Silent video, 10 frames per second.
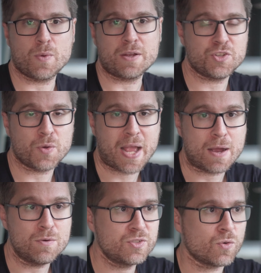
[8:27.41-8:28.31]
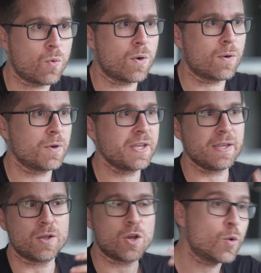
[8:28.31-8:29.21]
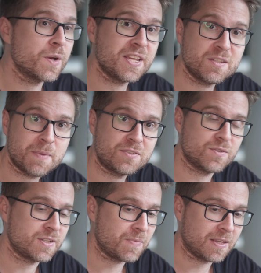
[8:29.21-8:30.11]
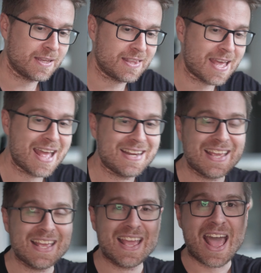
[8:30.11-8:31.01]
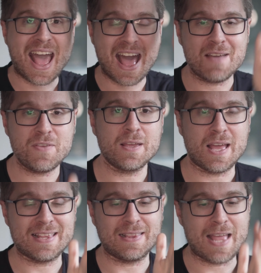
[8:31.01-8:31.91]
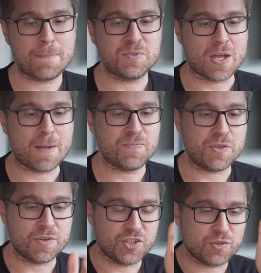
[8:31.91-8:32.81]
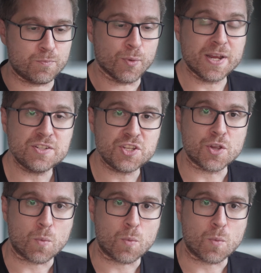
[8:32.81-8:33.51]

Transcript: around your house or working at a co-working space or something like that, having a laptop that you can just bring to your